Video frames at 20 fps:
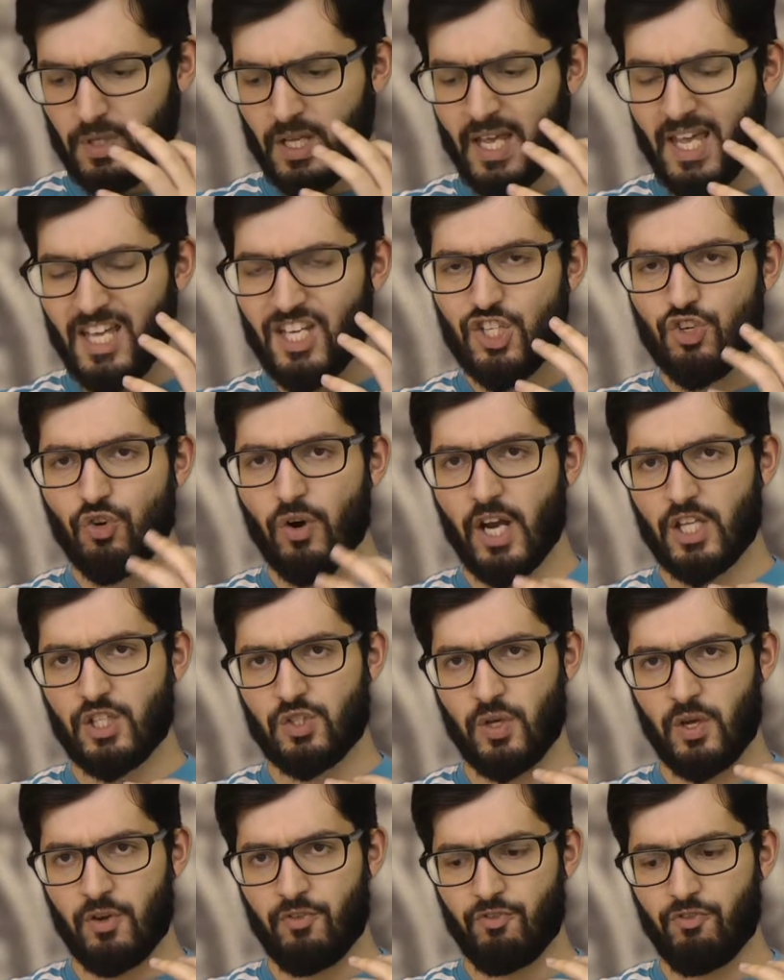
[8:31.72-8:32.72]
in trying
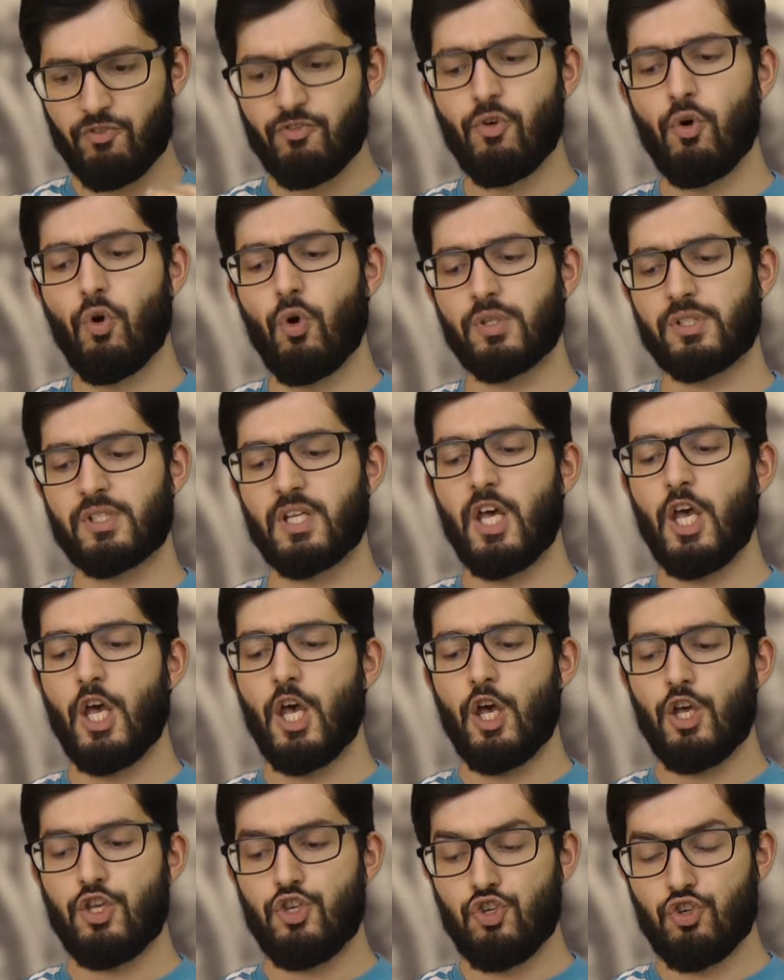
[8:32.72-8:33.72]
to enforce
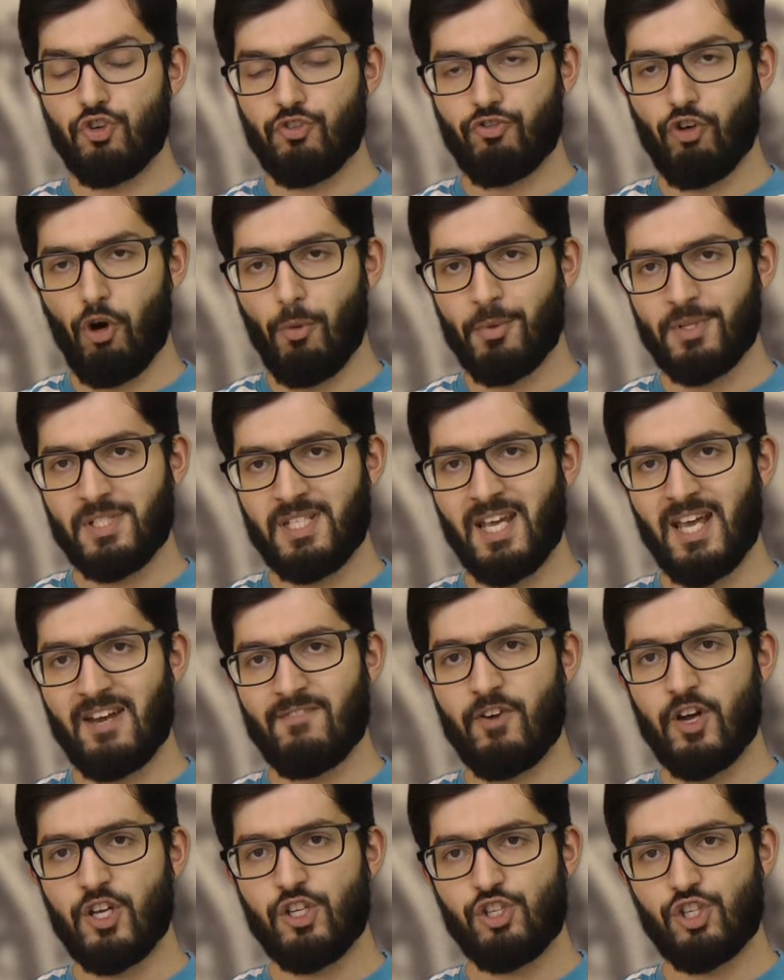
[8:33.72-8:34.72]
uniformity in
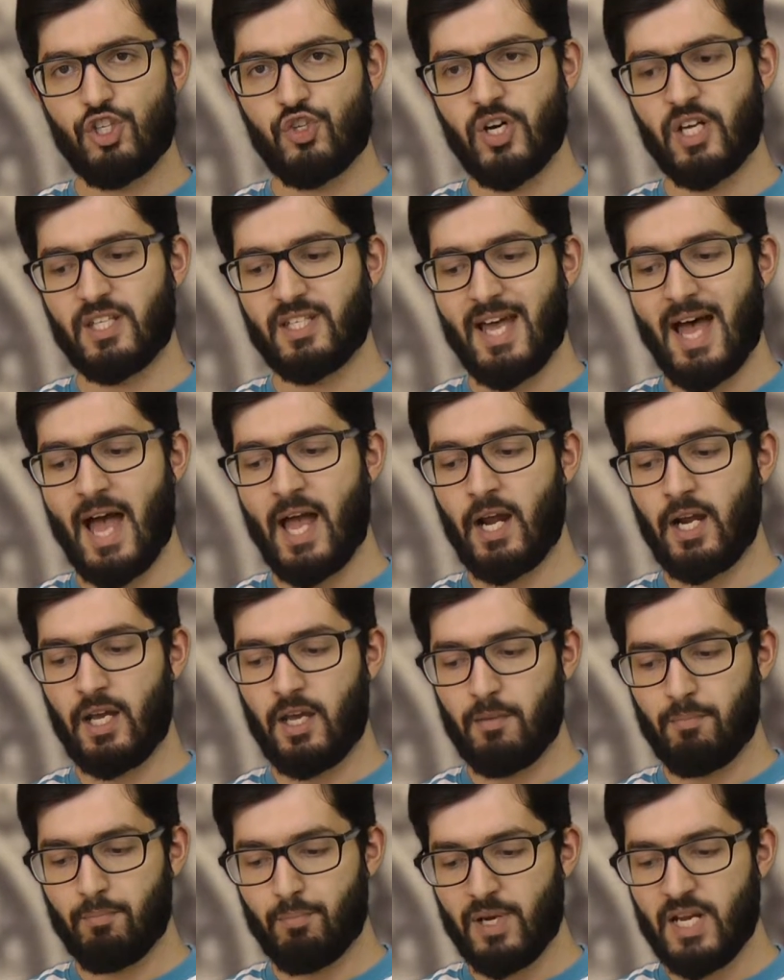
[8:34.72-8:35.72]
very strict
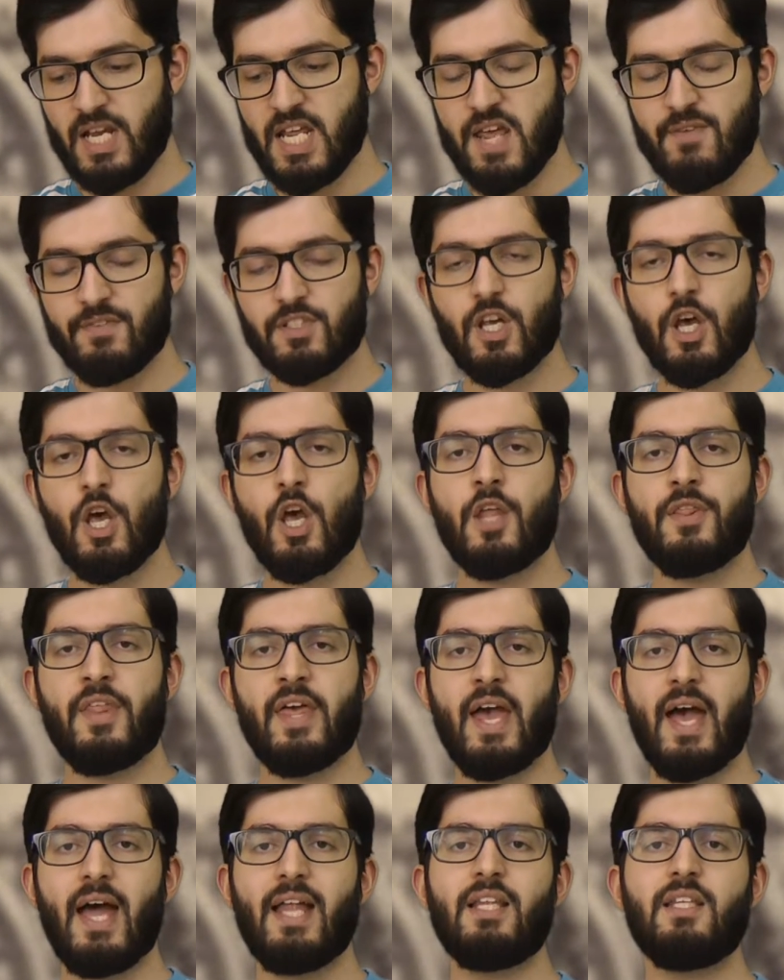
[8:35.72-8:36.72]
Anglican beliefs,
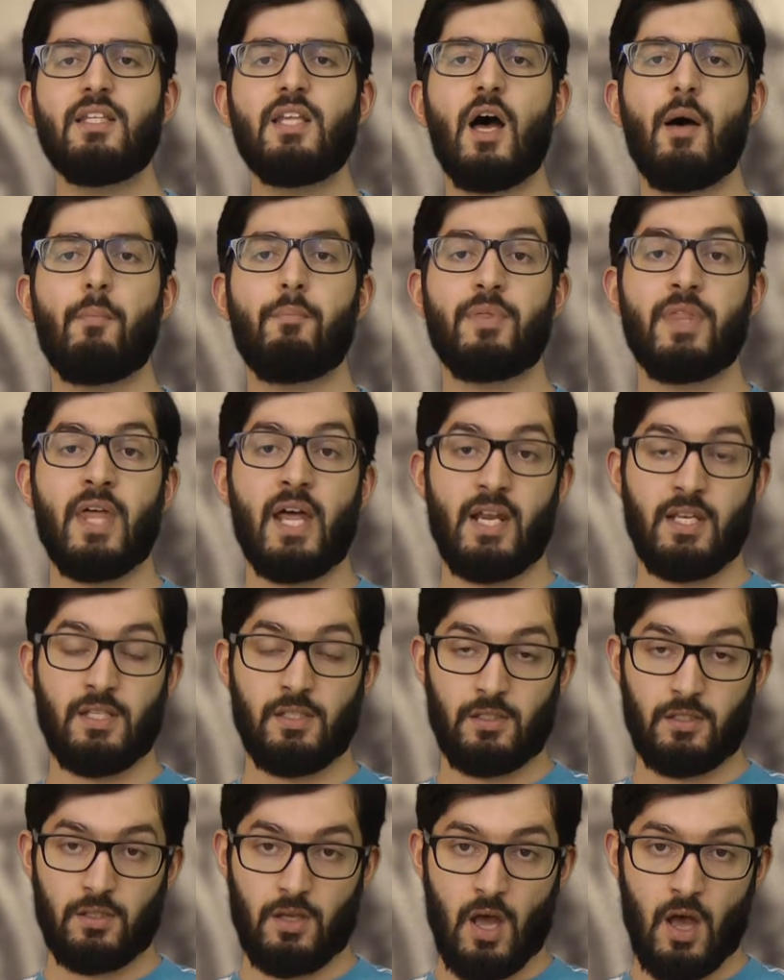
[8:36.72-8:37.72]
they end up, that
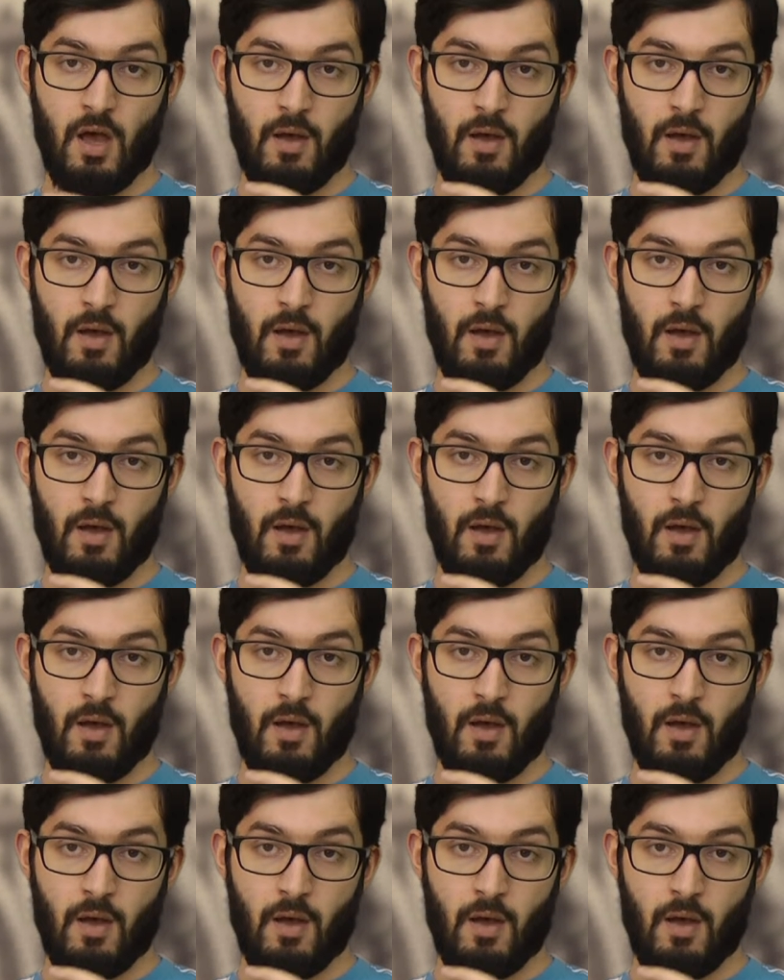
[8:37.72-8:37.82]
is